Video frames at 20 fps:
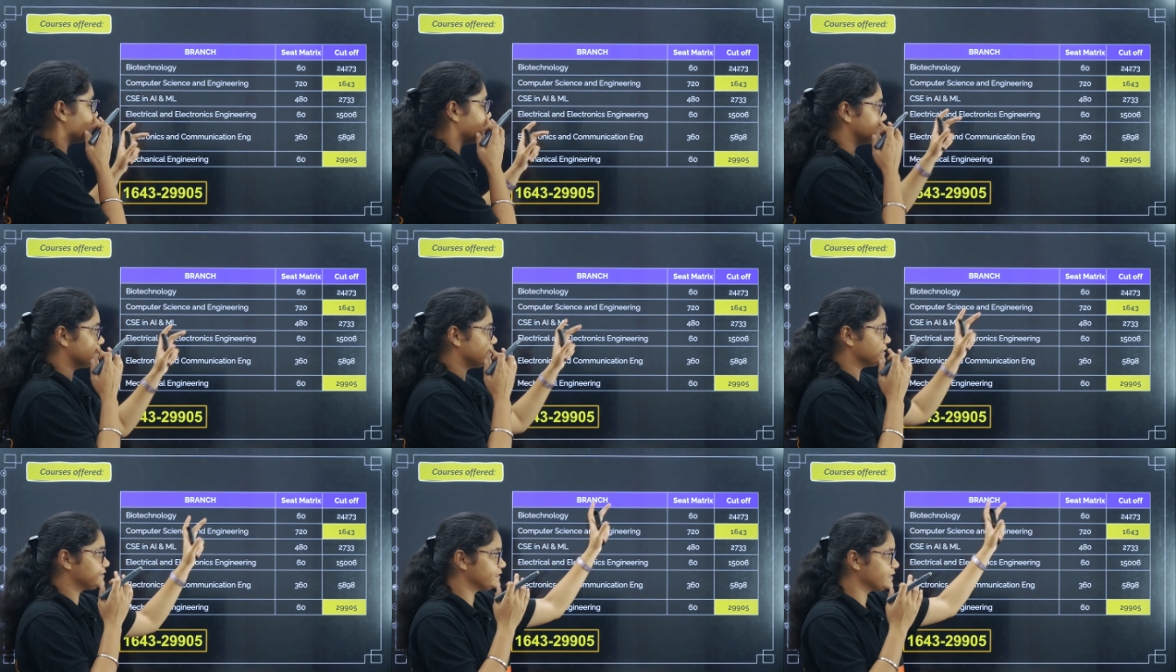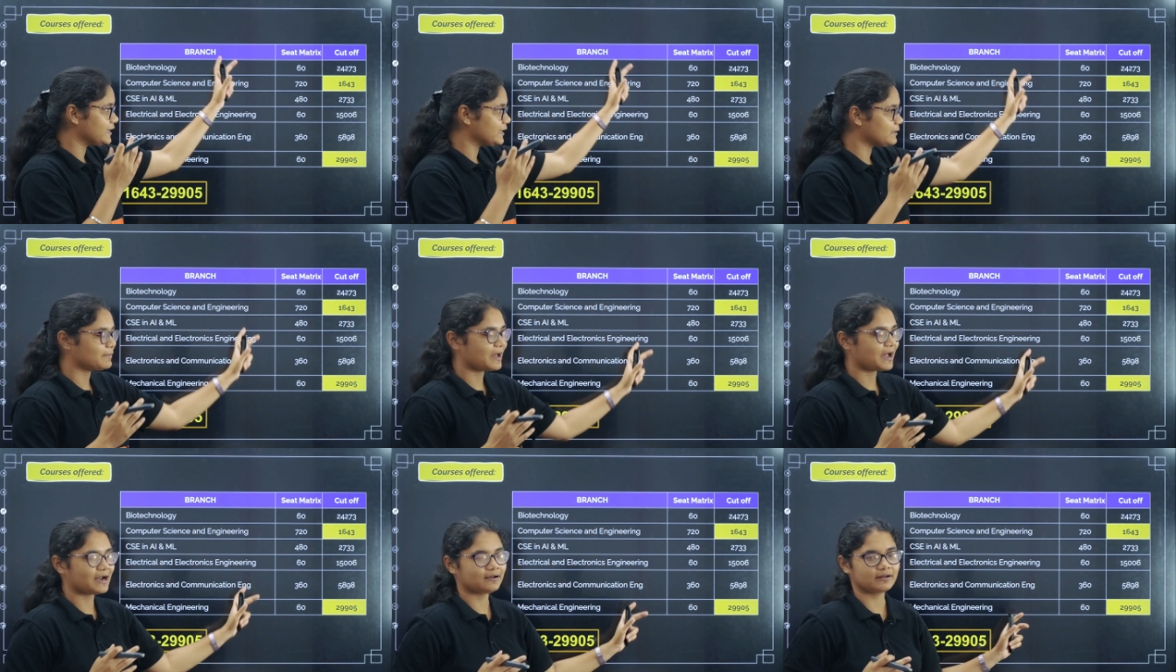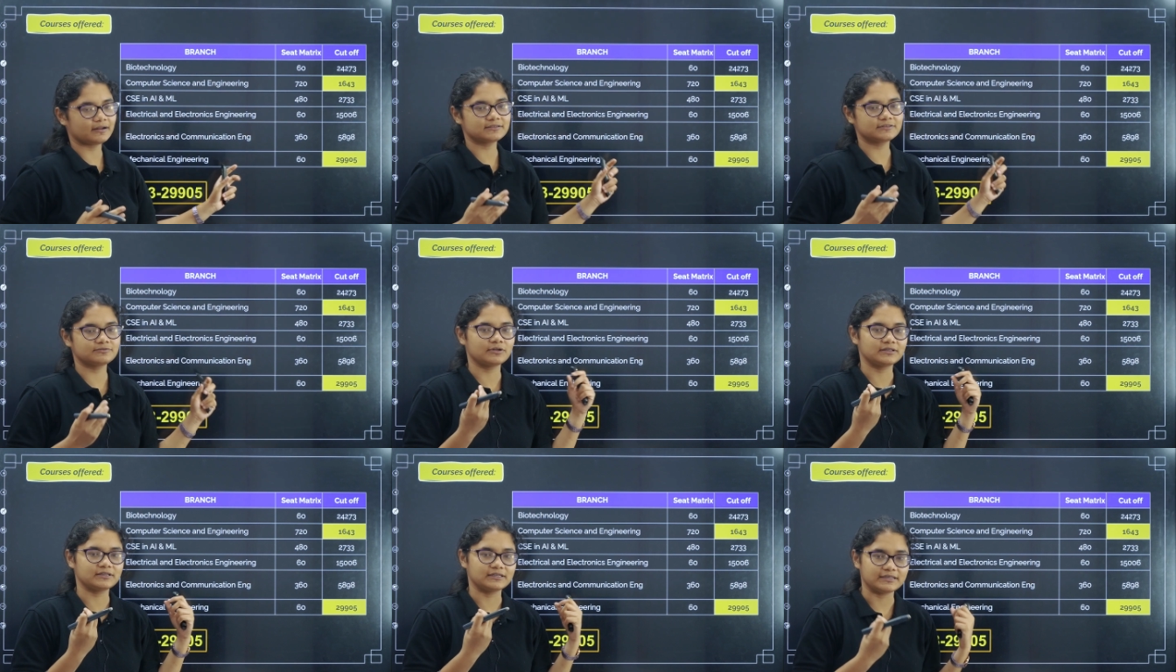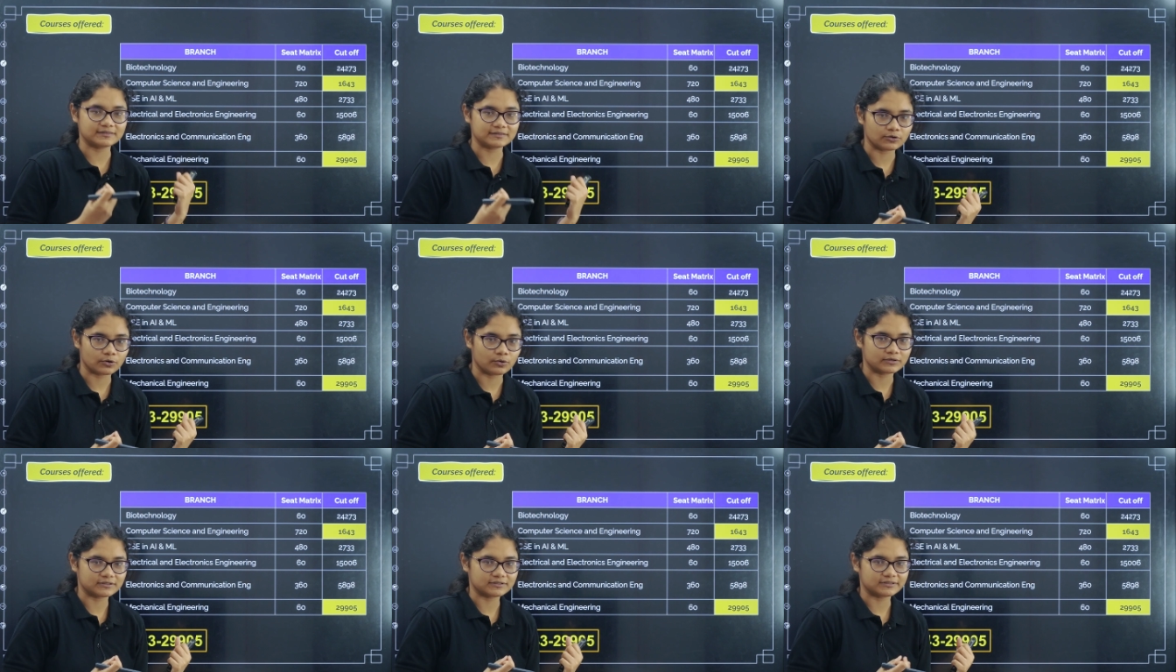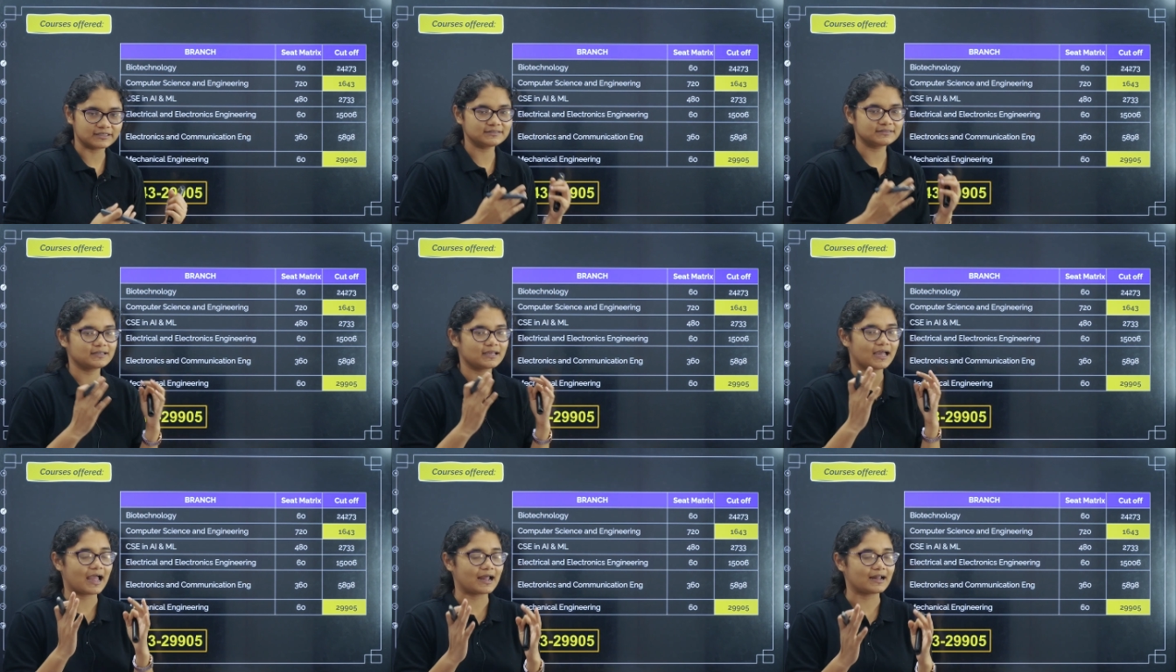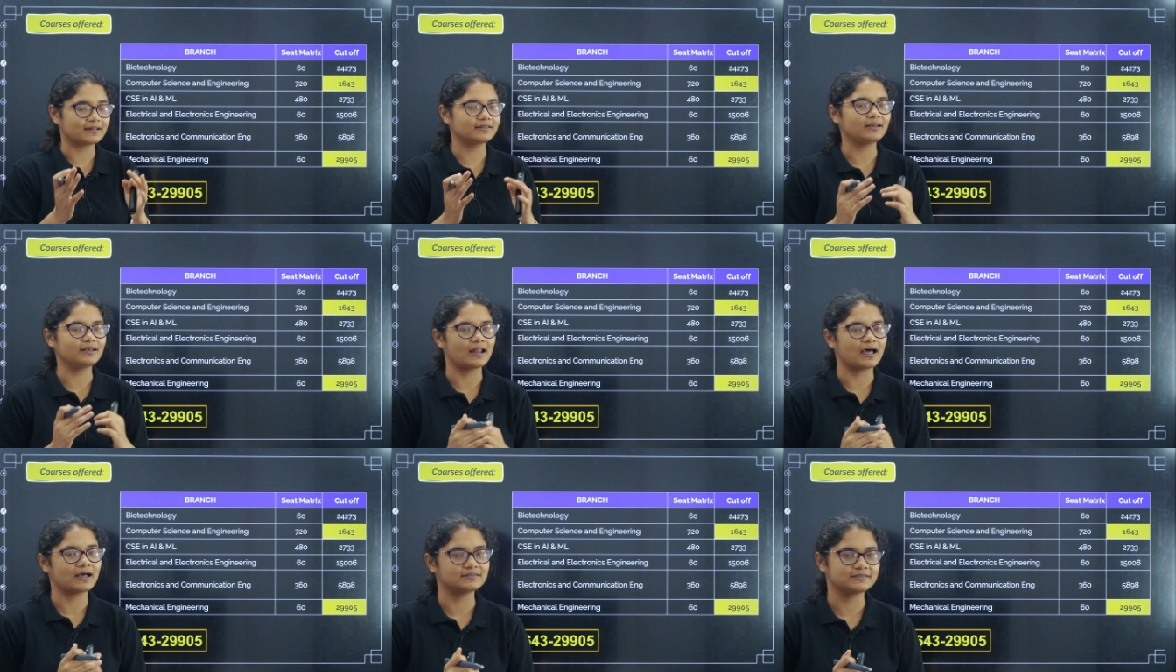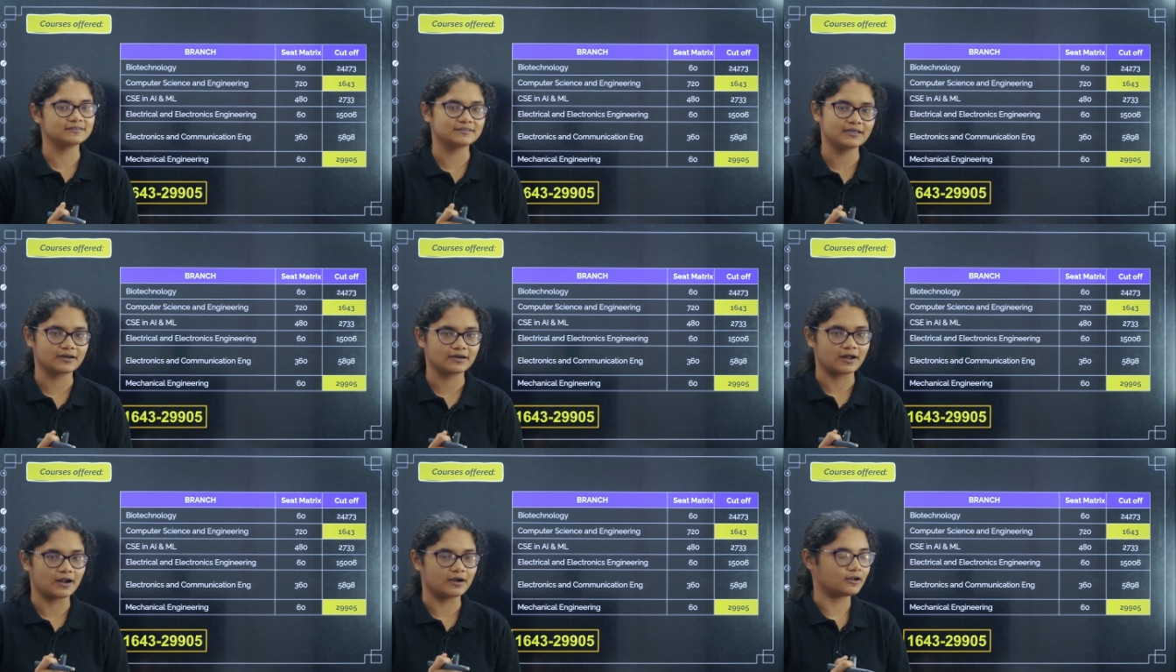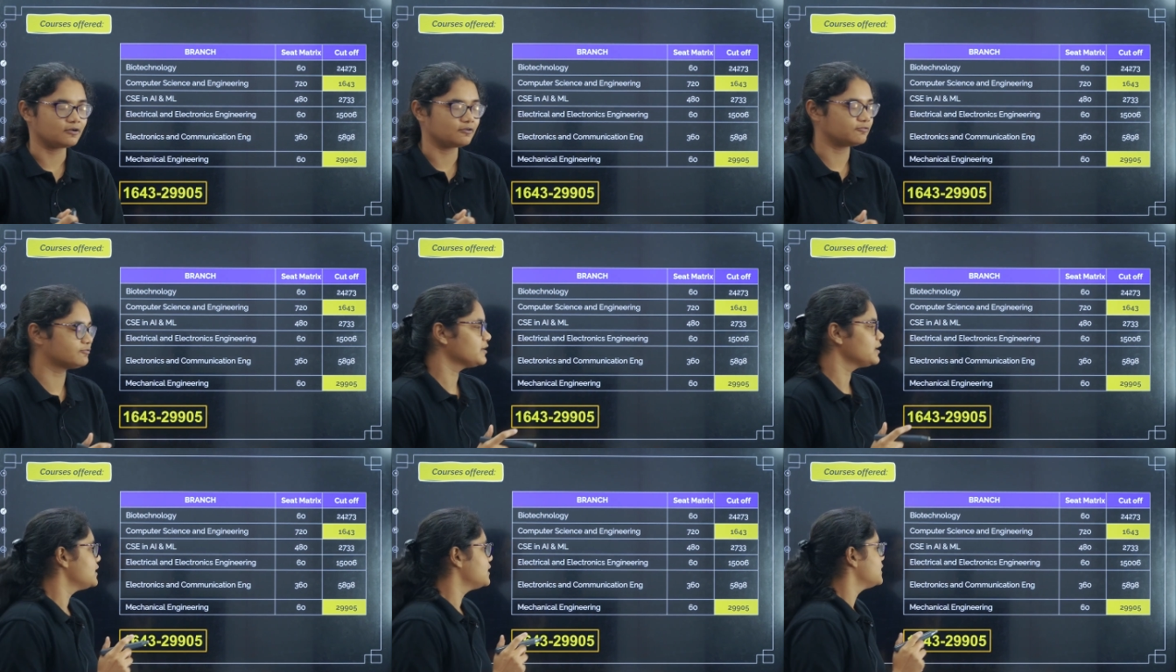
uh, the seat matrix for these courses and the last year cutoff.